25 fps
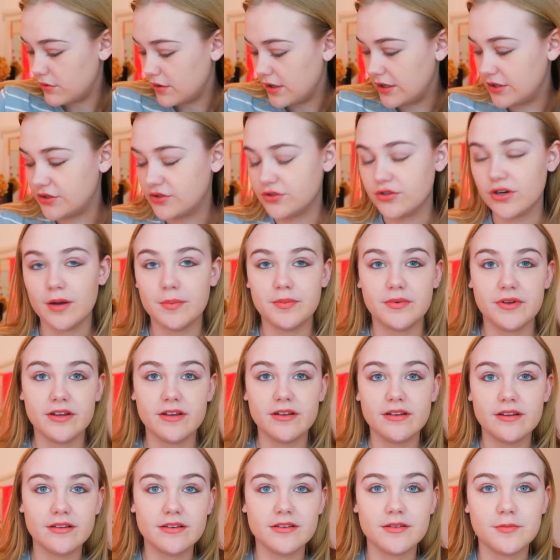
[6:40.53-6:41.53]
I just dropped
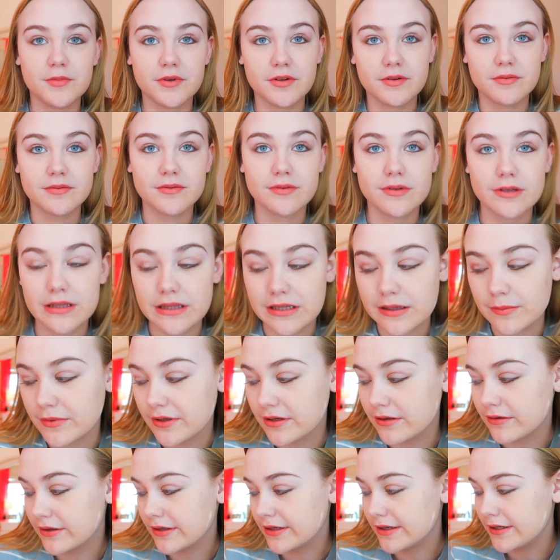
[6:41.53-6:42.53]
it and uh, let me
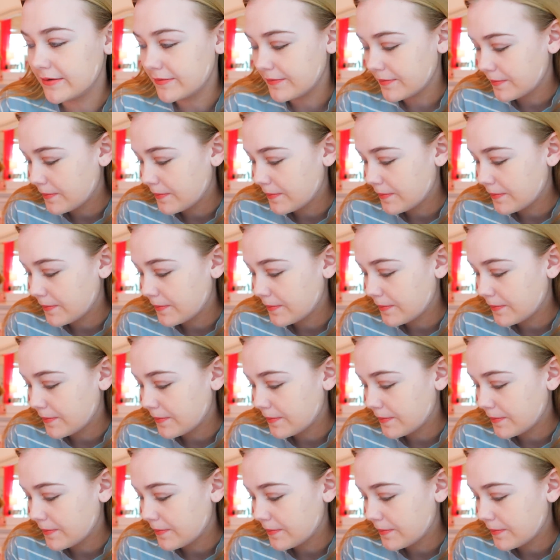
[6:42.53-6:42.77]
go get it.